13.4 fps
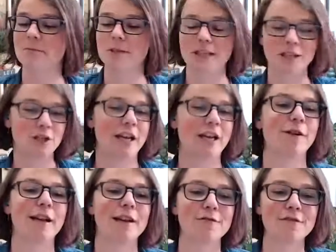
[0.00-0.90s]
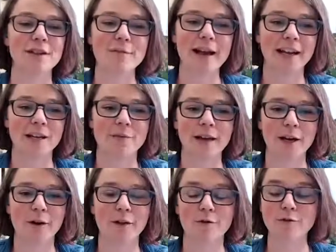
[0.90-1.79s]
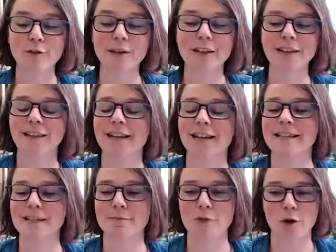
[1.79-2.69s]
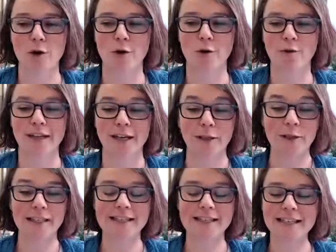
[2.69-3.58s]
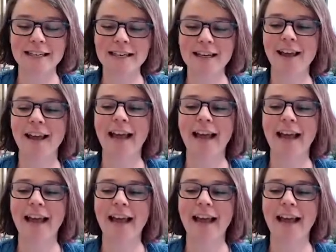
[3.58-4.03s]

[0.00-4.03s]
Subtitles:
to generate feedback in a manner that really lets them know that you're listening